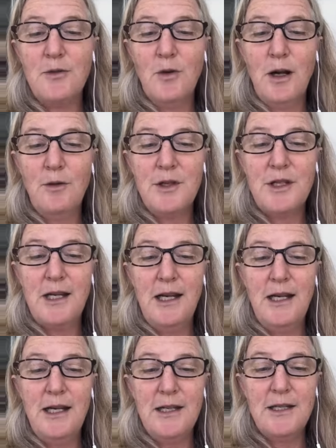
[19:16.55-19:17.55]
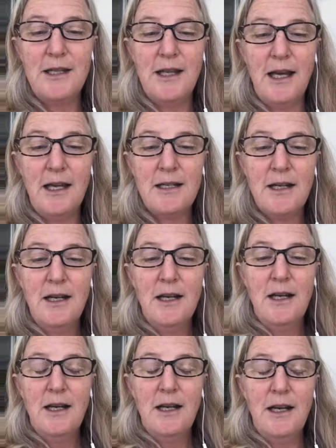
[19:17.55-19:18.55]
What I was saying is that
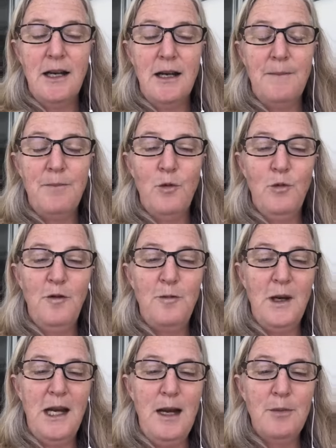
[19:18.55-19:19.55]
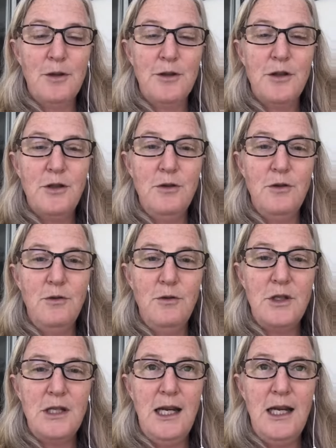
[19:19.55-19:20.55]
we've been able to
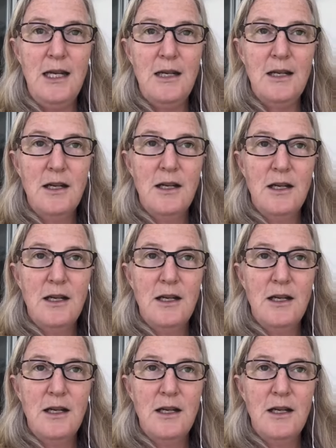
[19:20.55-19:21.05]
take